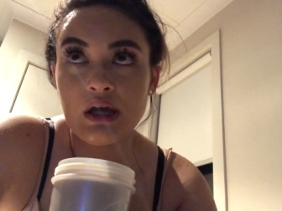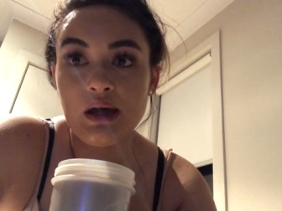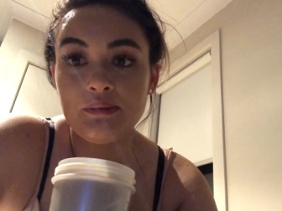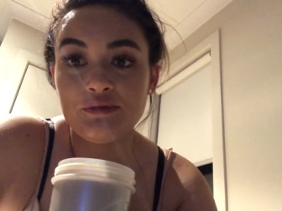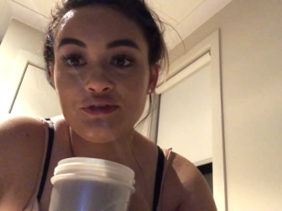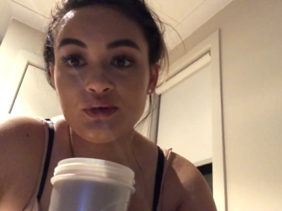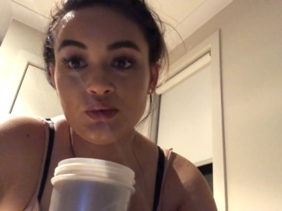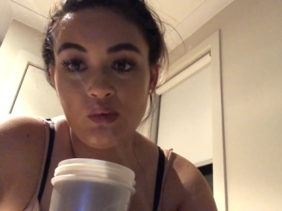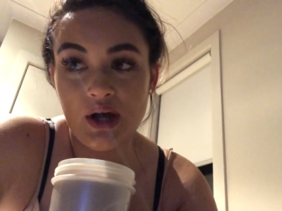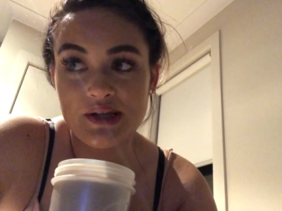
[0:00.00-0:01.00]
Um,
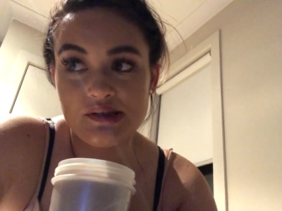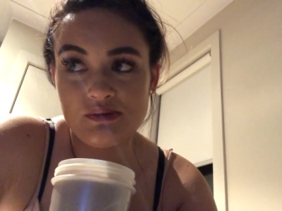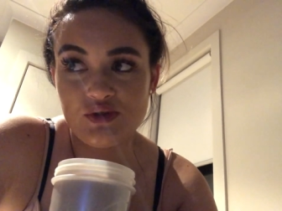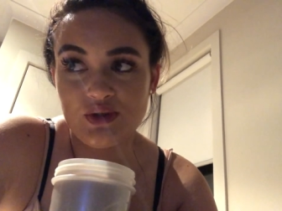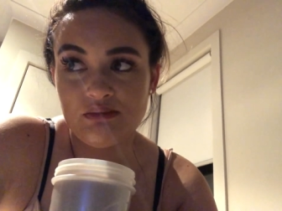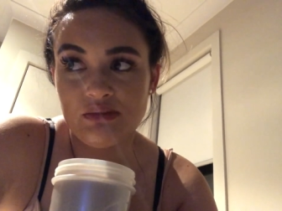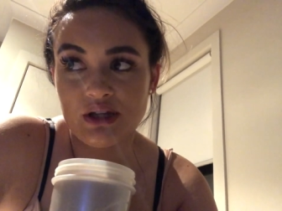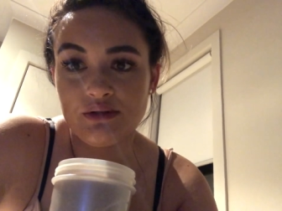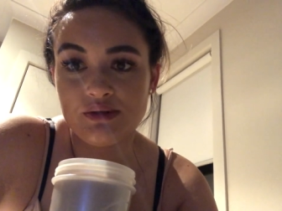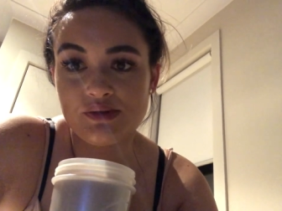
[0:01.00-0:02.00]
food wise, I'm doing
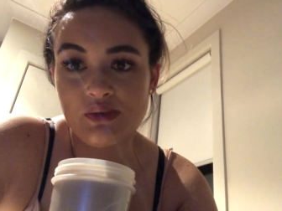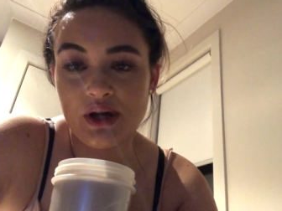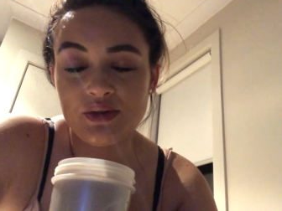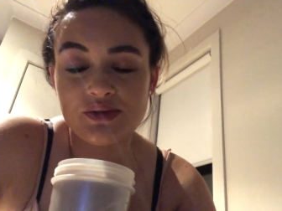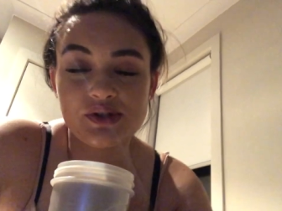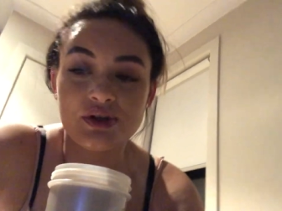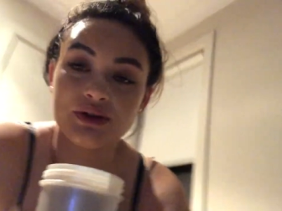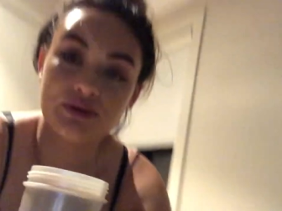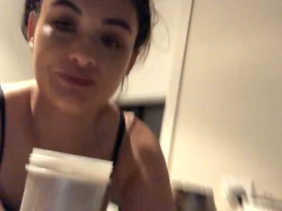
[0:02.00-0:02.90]
better as well. So,